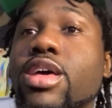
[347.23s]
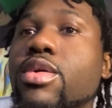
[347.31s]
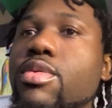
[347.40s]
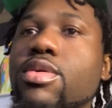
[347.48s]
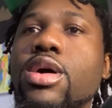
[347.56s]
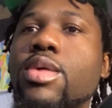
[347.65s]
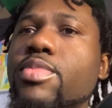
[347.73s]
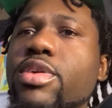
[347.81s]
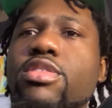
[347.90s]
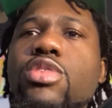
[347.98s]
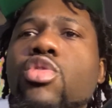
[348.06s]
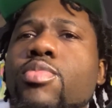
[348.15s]
Like
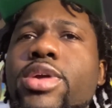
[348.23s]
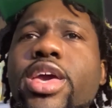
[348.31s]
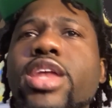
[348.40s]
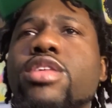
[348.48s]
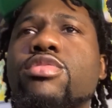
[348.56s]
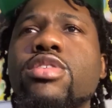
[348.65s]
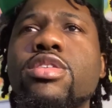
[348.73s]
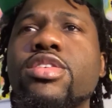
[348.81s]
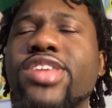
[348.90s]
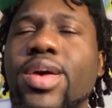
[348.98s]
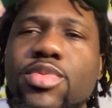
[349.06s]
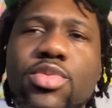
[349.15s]
basically what McKenna said
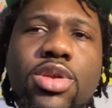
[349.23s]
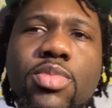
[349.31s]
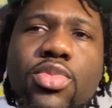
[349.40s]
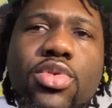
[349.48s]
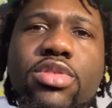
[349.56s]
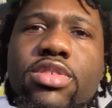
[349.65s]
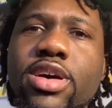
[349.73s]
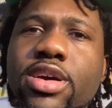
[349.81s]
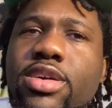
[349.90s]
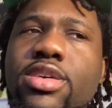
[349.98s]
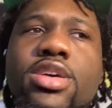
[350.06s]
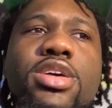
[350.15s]
in chapter 1 of Bold
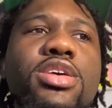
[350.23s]
Saga.